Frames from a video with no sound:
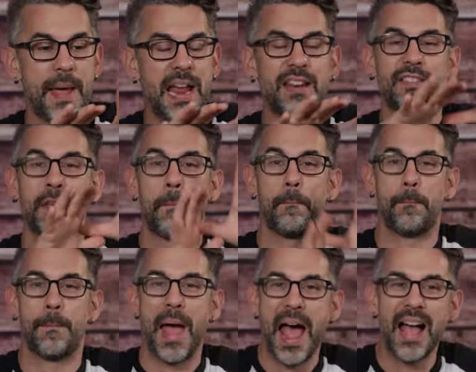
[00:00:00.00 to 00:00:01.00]
paint the
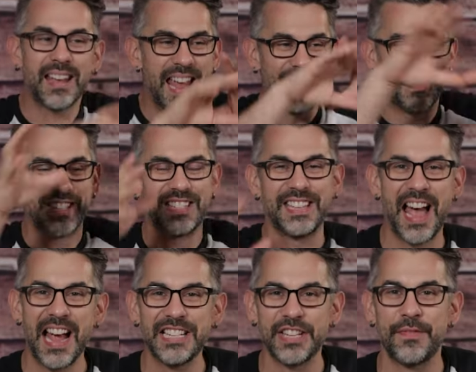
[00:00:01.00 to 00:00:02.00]
back and the
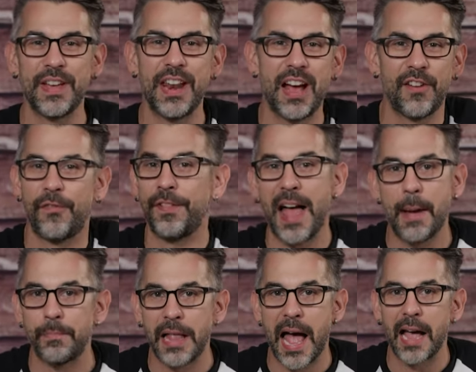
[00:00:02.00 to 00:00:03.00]
sides of it a
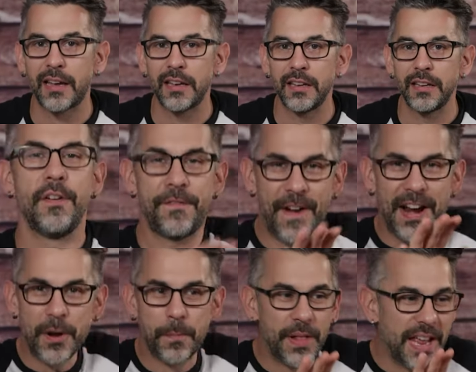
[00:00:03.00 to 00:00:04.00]
flat black. The
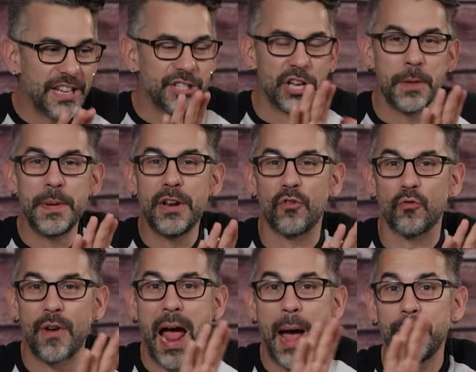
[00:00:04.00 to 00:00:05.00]
final plan is gonna be to
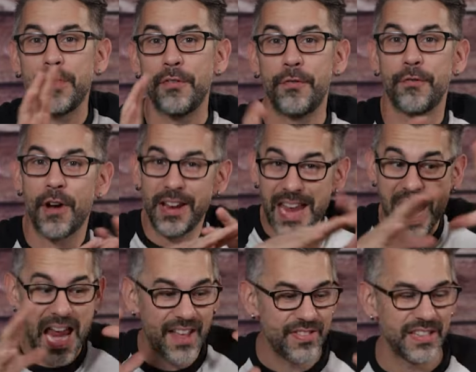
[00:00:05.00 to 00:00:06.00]
wrap the front
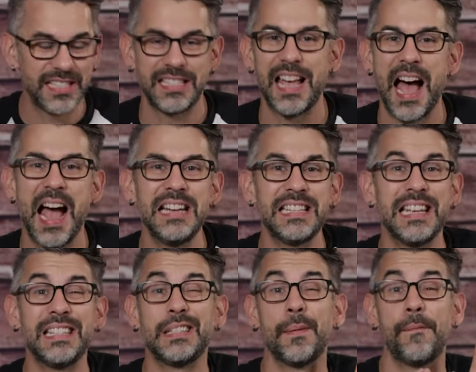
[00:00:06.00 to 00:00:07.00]
and the sides
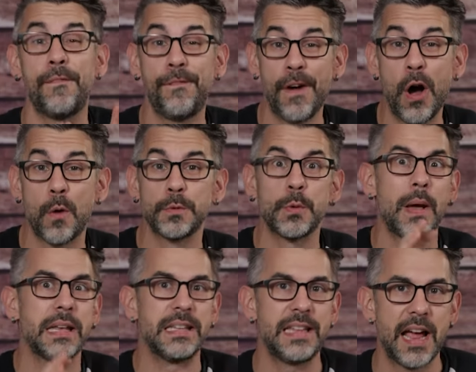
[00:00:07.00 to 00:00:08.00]
in some foam so I
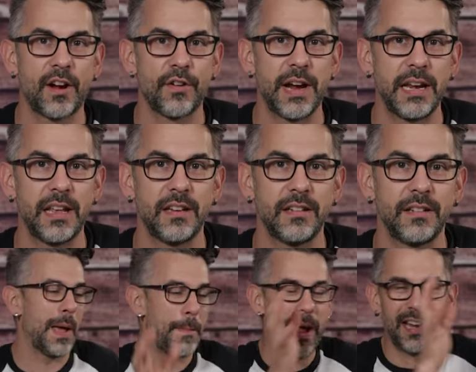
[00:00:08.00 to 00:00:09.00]
can decorate it.
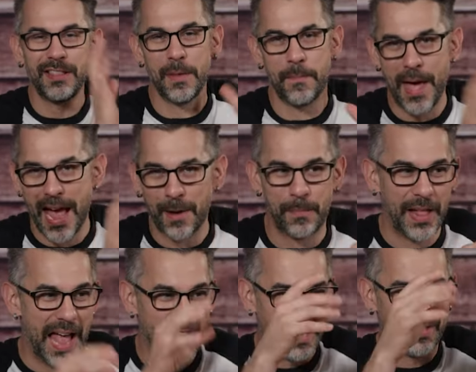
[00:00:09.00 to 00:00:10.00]
By painting the back
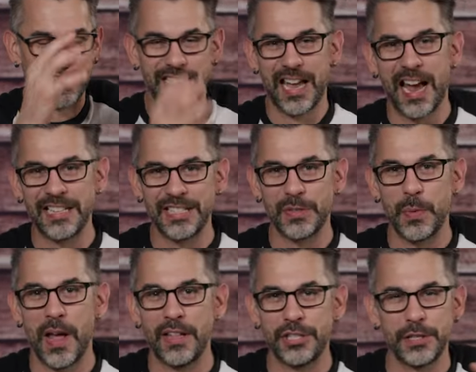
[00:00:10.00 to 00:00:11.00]
black and the sides as
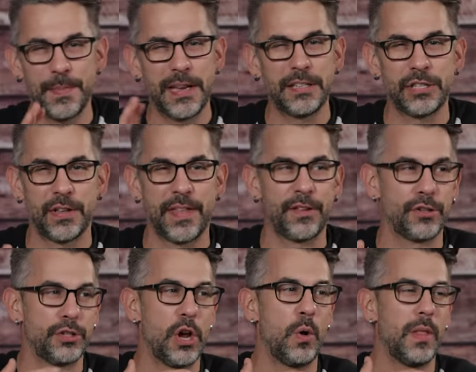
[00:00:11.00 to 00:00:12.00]
well, it just makes it so that
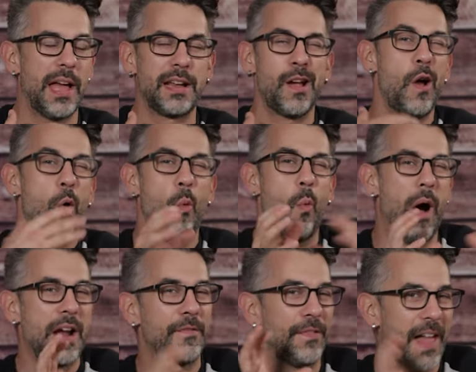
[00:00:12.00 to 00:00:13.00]
there's no like
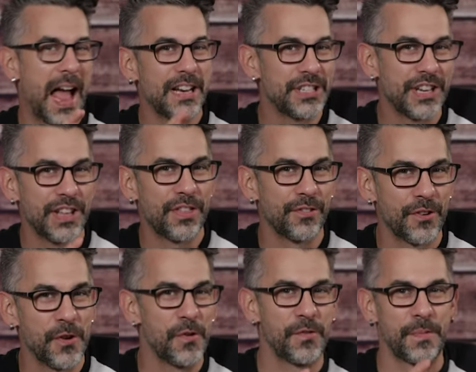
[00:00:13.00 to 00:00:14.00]
white flashing
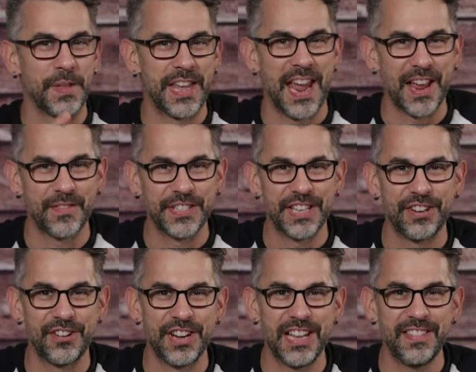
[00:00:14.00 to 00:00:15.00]
through from the canvas
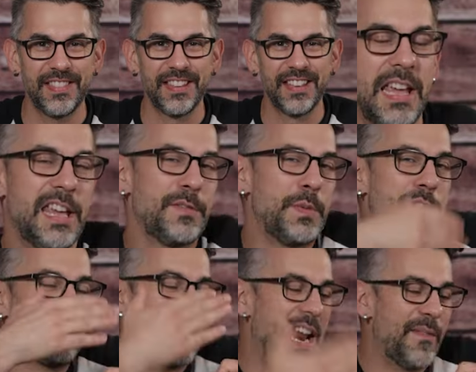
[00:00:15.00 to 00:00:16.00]
underneath. It gives me
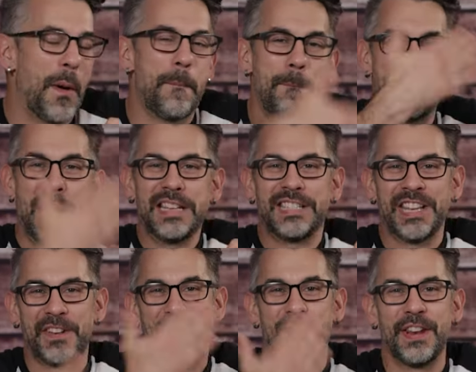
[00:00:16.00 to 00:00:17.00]
just kind of a
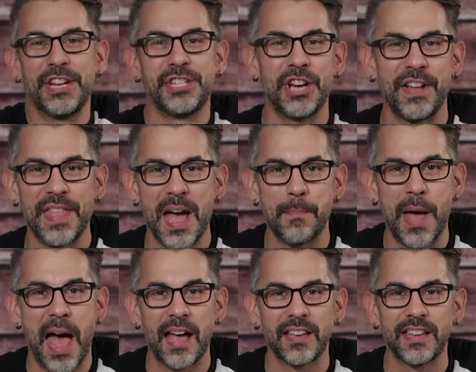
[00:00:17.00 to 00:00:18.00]
basic finish on that back.